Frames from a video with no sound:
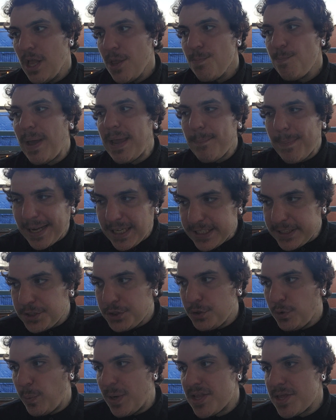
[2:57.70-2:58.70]
My
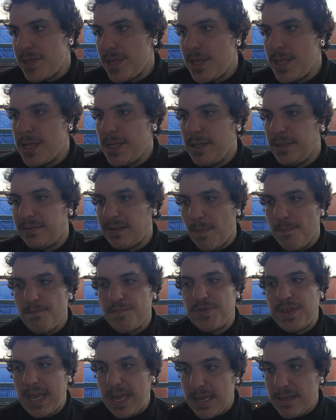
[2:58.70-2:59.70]
issue with some
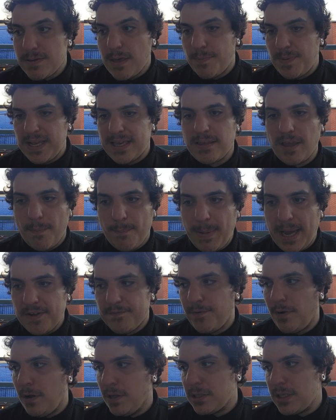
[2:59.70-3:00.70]
saying something is not my
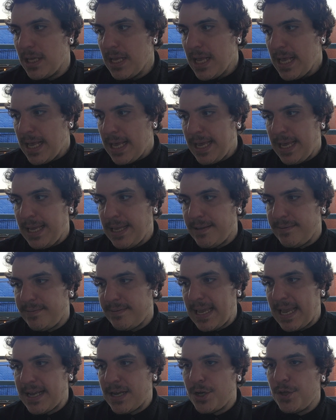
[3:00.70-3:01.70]
fault is
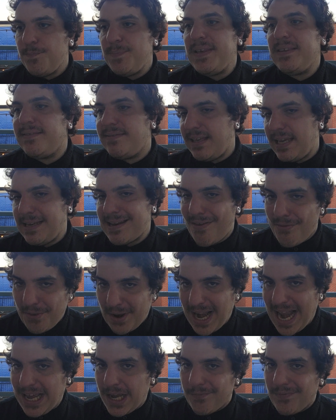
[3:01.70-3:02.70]
it could be seen as a
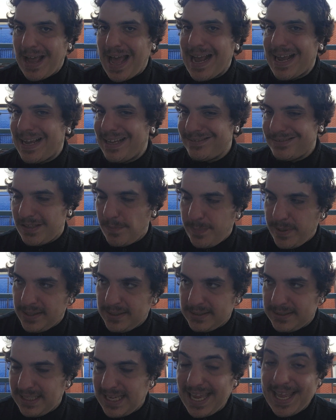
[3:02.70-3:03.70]
lack of
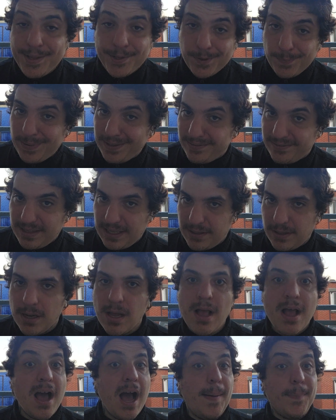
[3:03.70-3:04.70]
accountability. It could be seen.
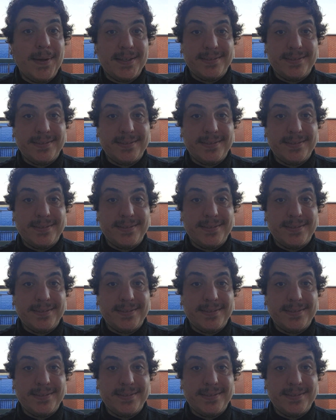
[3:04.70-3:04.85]
I'm not